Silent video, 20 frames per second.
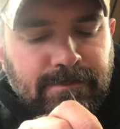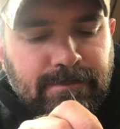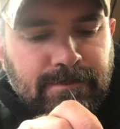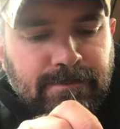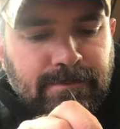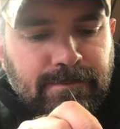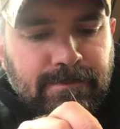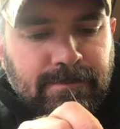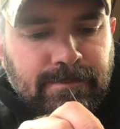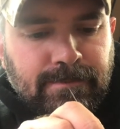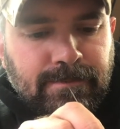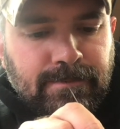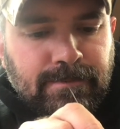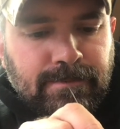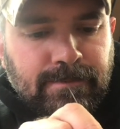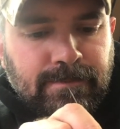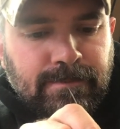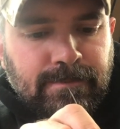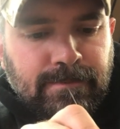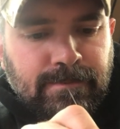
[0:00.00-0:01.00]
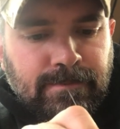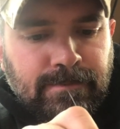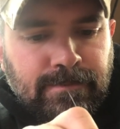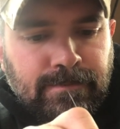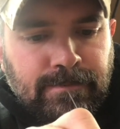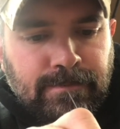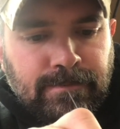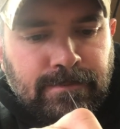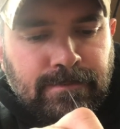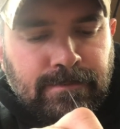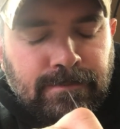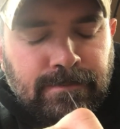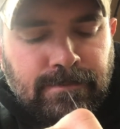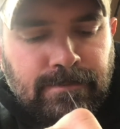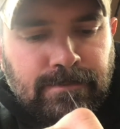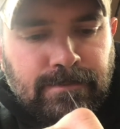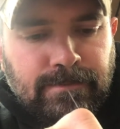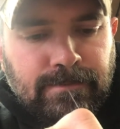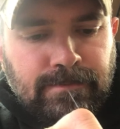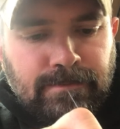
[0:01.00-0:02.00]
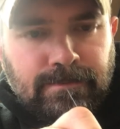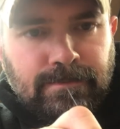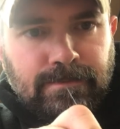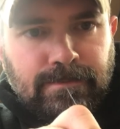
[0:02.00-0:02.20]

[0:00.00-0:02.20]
Nothing is said.